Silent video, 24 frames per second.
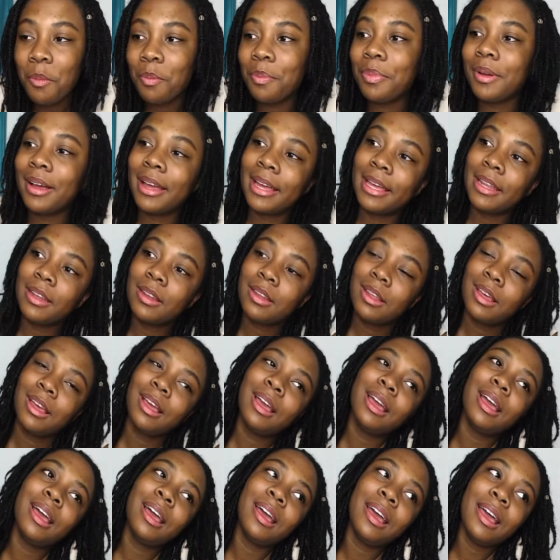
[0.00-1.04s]
But
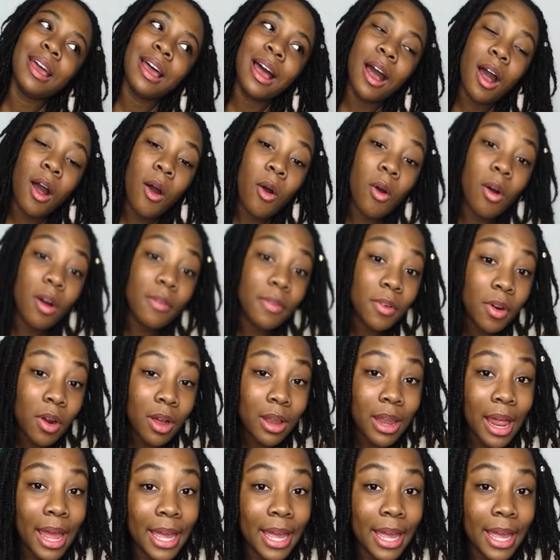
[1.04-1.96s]
overall,